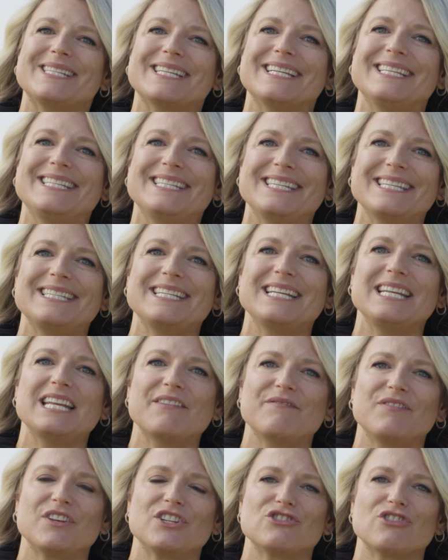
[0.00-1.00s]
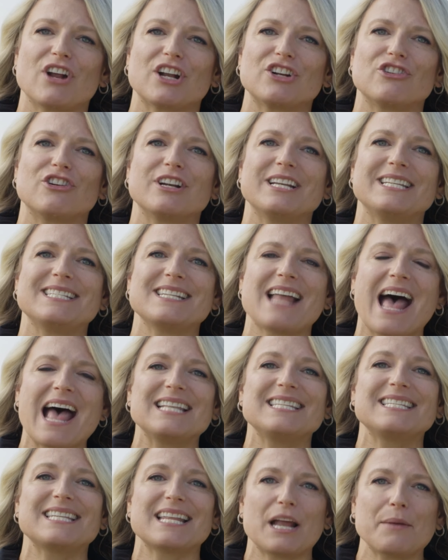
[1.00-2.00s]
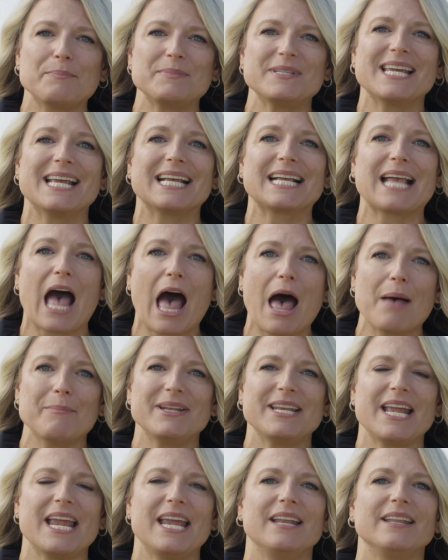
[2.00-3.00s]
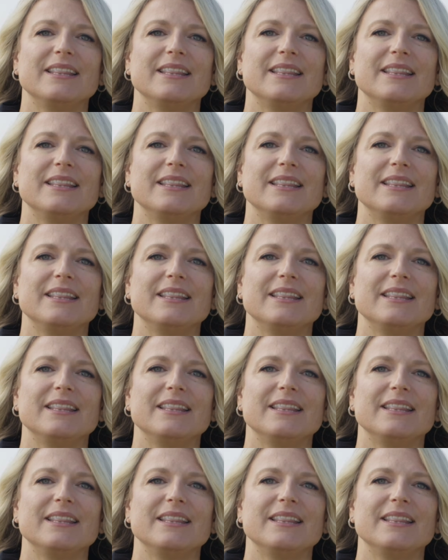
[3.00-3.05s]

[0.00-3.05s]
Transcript: existing infrastructure is not set up to accommodate